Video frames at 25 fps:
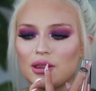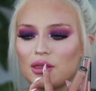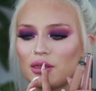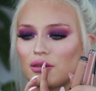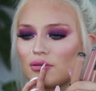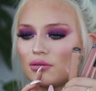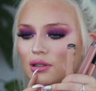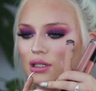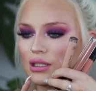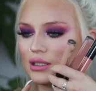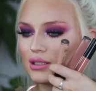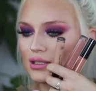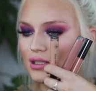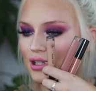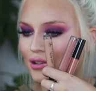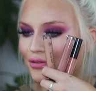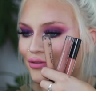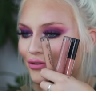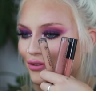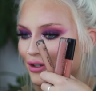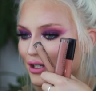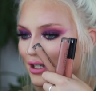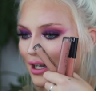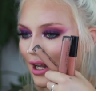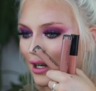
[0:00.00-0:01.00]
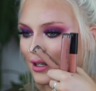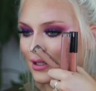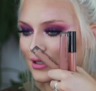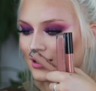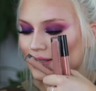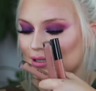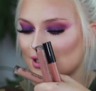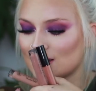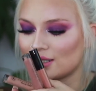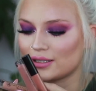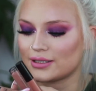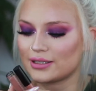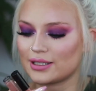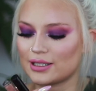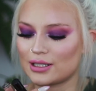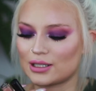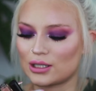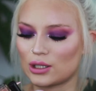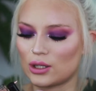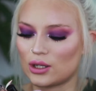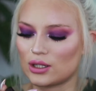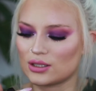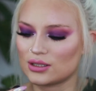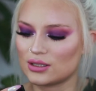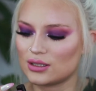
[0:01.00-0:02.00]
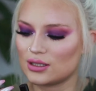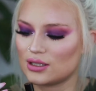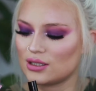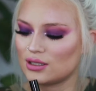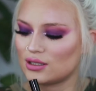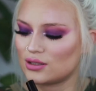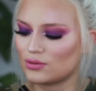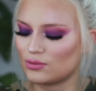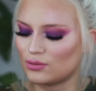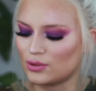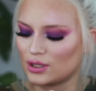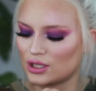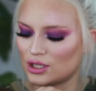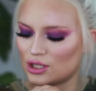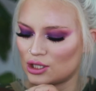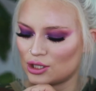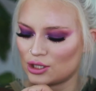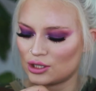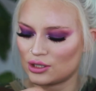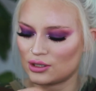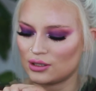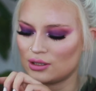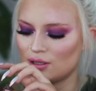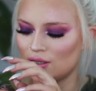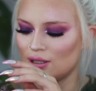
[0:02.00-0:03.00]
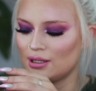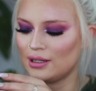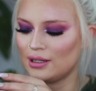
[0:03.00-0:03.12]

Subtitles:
3 different Anastasia glosses, which